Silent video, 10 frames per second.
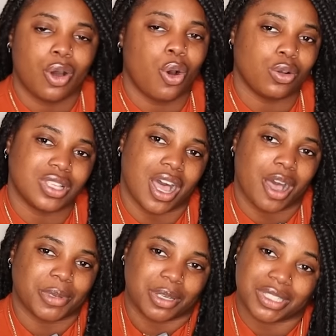the whole
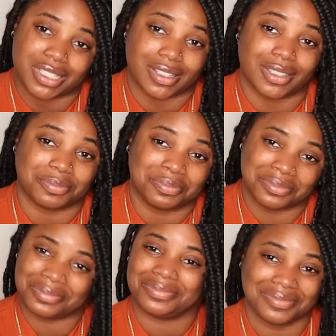time. And I was just like,
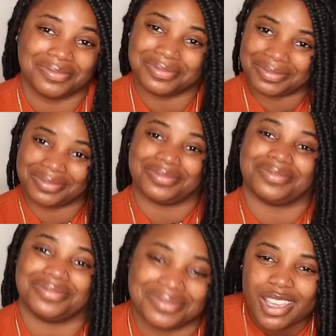
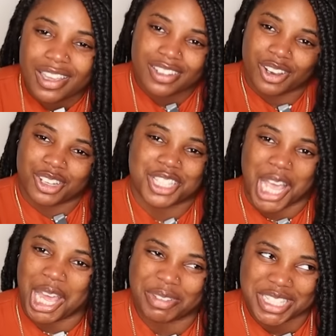the whole
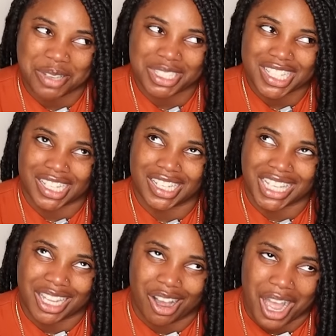time, because I'm just like,
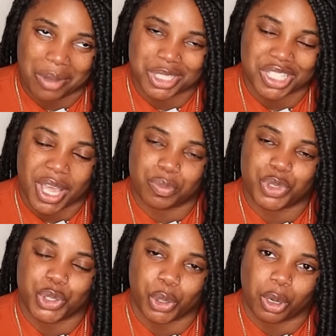y'all, I was just
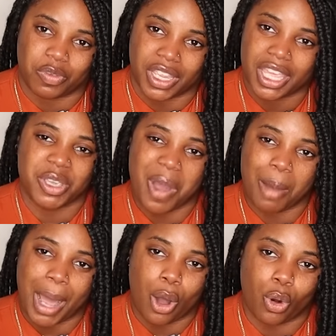observing.
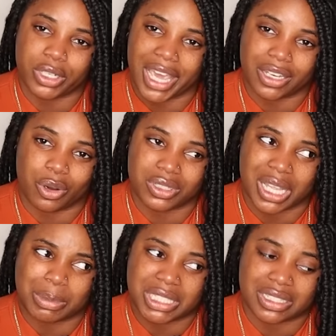Meanwhile, my whole dad the whole
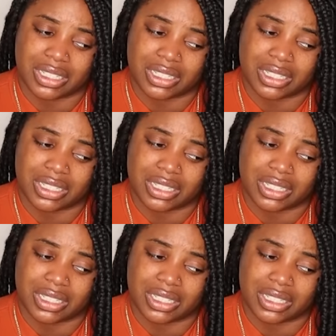time is just